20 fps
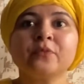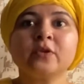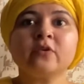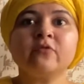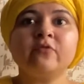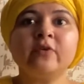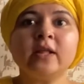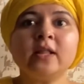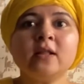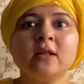
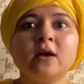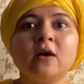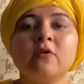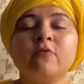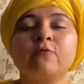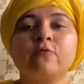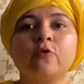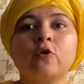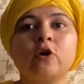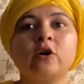will
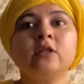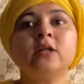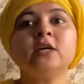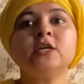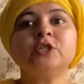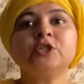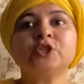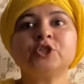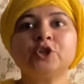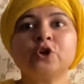for
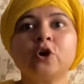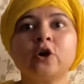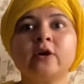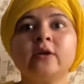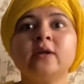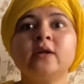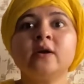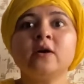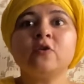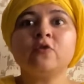
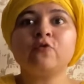sure